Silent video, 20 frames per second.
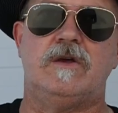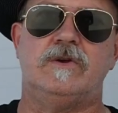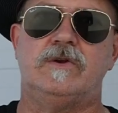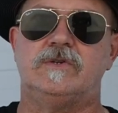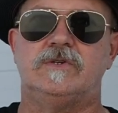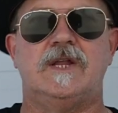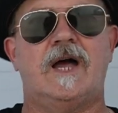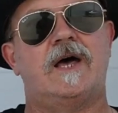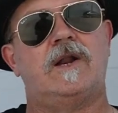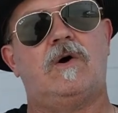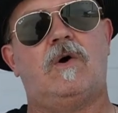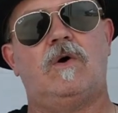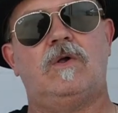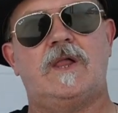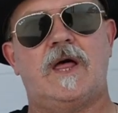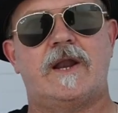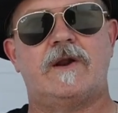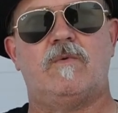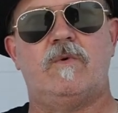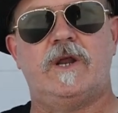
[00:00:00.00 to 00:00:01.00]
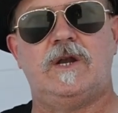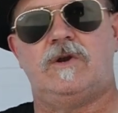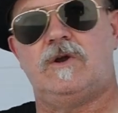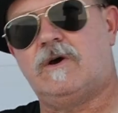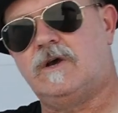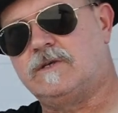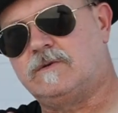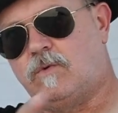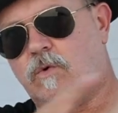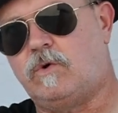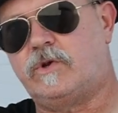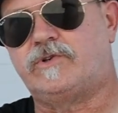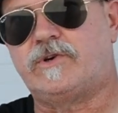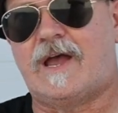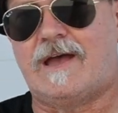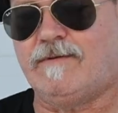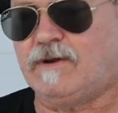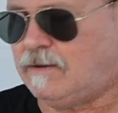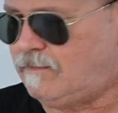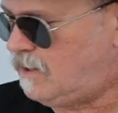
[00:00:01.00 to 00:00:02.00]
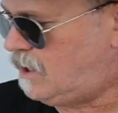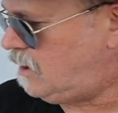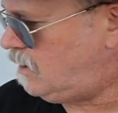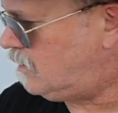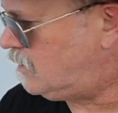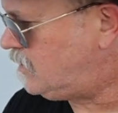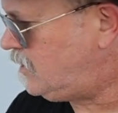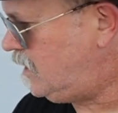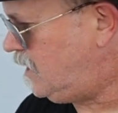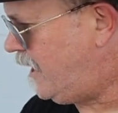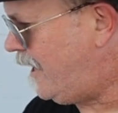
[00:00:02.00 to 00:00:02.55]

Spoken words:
there's not a whole lot of wind noise, but we'll drive it in a minute, you'll see